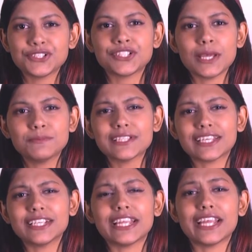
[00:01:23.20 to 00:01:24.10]
Shapes
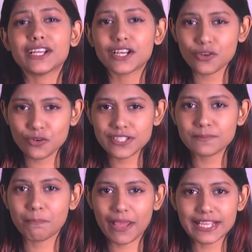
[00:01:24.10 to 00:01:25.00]
are an enclosed
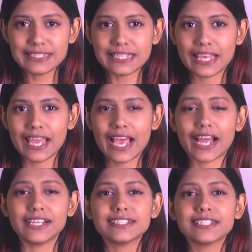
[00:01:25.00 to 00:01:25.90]
space
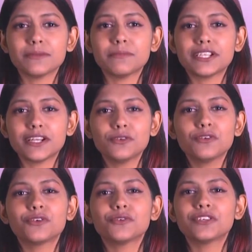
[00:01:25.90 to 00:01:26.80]
and it's limited to
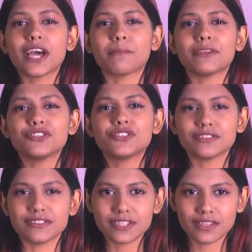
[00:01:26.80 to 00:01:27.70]
2
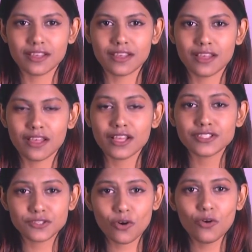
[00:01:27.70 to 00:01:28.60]
dimensions.
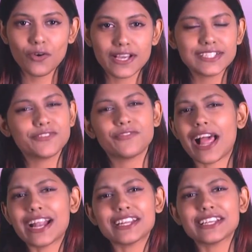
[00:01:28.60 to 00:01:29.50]
So, it's
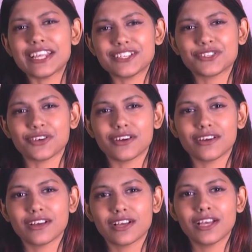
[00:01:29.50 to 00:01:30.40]
flat in nature.
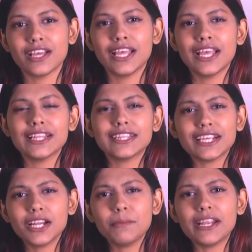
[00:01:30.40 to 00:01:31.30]
There
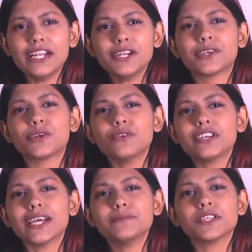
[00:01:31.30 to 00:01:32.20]
are mainly 2
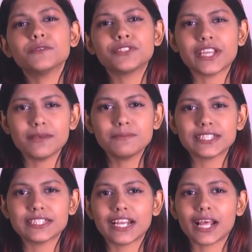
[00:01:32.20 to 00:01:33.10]
types of
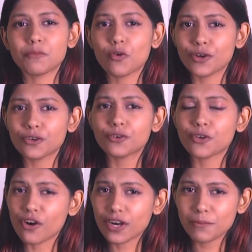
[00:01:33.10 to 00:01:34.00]
shapes that I am going to
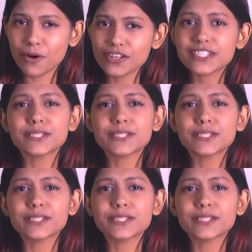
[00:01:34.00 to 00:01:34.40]
talk about